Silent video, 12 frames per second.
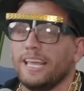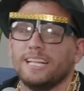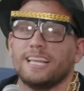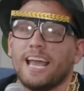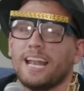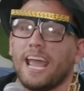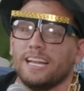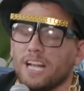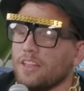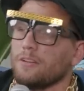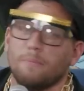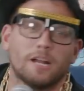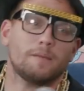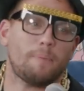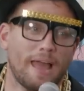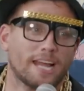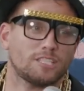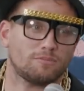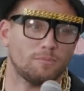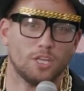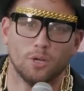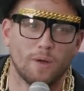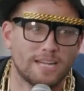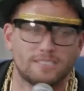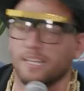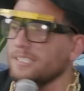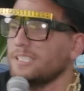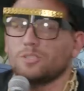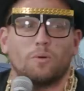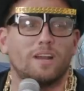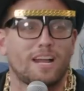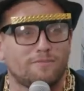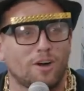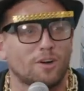need yet another money package from the U.S.? Is this what I